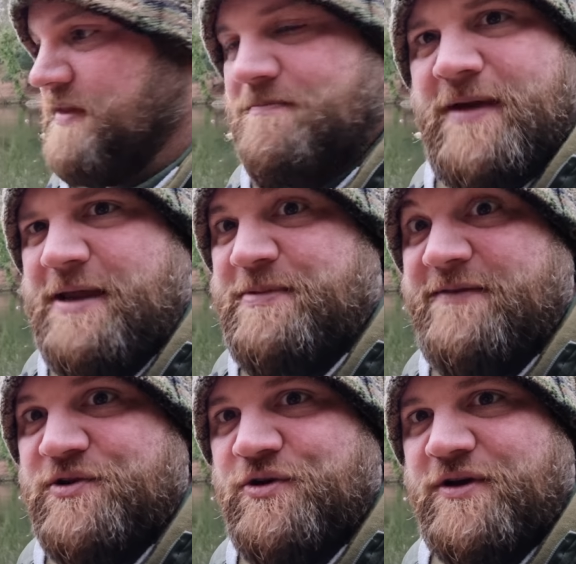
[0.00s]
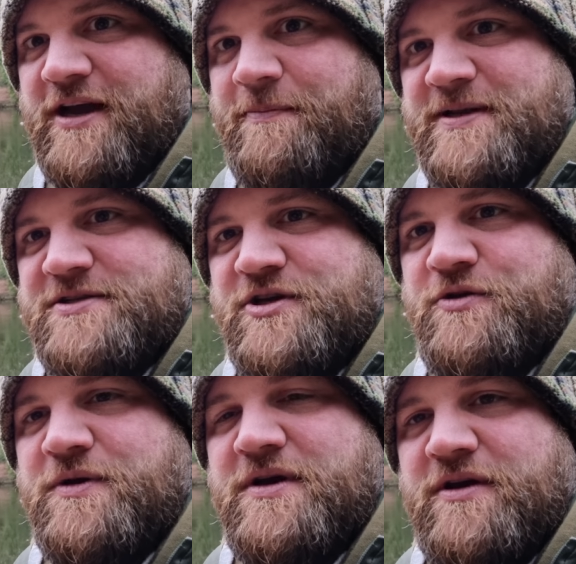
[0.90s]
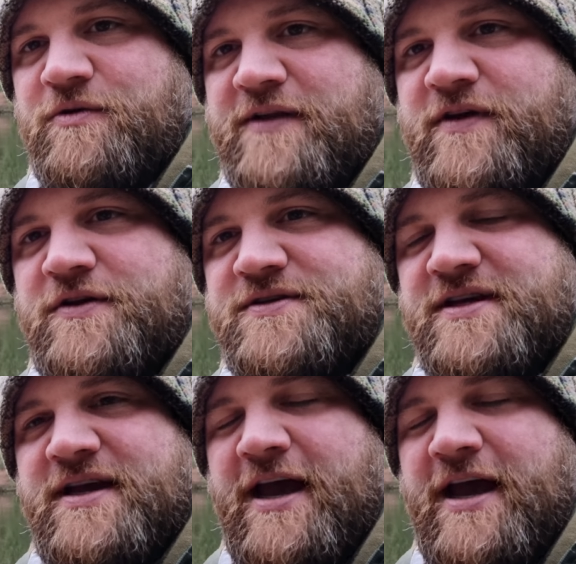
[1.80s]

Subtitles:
Maybe even hook up into one of those